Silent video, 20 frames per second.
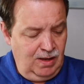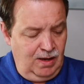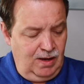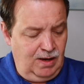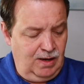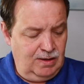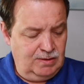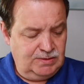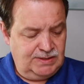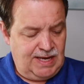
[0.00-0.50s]

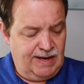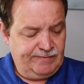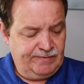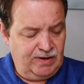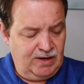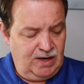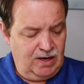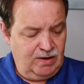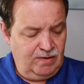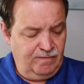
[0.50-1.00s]
It was after
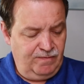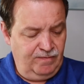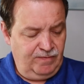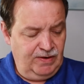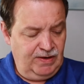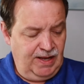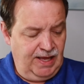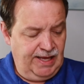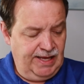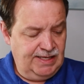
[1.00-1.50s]
150
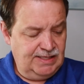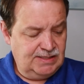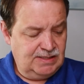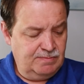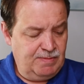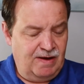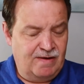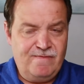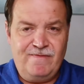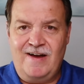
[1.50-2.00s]
days and
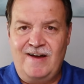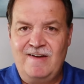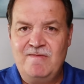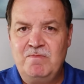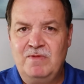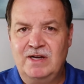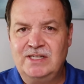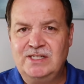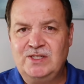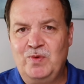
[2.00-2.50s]
about 5
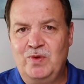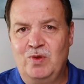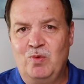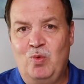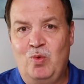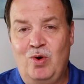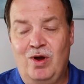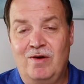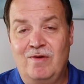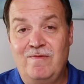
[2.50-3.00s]
months when the
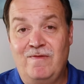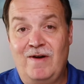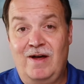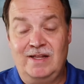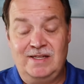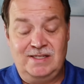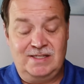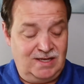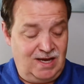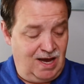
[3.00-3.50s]
water finally
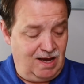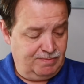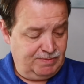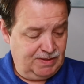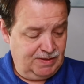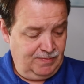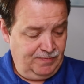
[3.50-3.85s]
stopped